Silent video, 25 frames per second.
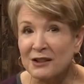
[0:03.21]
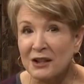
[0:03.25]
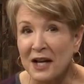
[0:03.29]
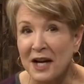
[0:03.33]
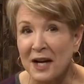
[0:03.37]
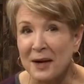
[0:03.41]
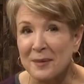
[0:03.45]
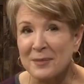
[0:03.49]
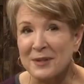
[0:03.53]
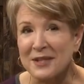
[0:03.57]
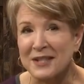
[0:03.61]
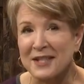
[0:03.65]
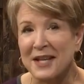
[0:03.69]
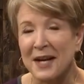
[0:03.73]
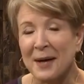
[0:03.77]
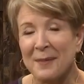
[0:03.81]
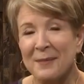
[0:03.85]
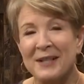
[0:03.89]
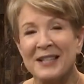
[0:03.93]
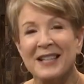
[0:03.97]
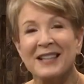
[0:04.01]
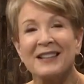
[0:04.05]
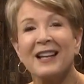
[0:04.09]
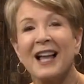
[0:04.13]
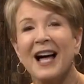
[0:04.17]
Club is
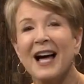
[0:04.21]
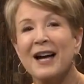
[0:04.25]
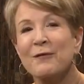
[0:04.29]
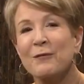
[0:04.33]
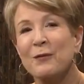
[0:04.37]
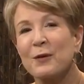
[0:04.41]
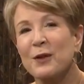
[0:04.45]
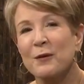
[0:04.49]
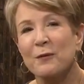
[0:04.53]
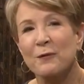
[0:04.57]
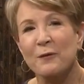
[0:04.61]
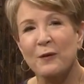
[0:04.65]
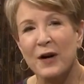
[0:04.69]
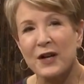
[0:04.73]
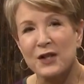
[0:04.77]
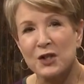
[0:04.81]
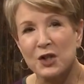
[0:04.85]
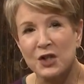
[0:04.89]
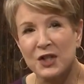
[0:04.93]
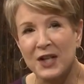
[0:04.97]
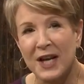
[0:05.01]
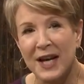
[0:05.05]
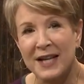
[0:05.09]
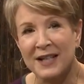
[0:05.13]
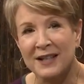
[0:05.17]
coming to life with a
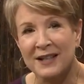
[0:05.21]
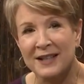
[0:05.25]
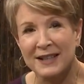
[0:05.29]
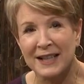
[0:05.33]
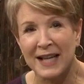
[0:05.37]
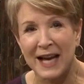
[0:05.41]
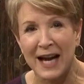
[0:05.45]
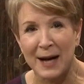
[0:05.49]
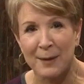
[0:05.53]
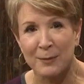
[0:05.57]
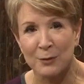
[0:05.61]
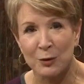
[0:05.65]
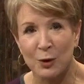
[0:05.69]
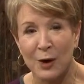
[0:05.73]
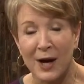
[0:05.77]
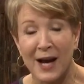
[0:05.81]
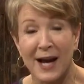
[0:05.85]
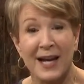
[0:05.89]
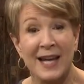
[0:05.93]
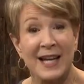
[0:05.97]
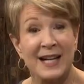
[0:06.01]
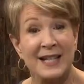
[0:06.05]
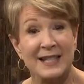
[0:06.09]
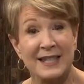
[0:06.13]
fresh take on cabaret,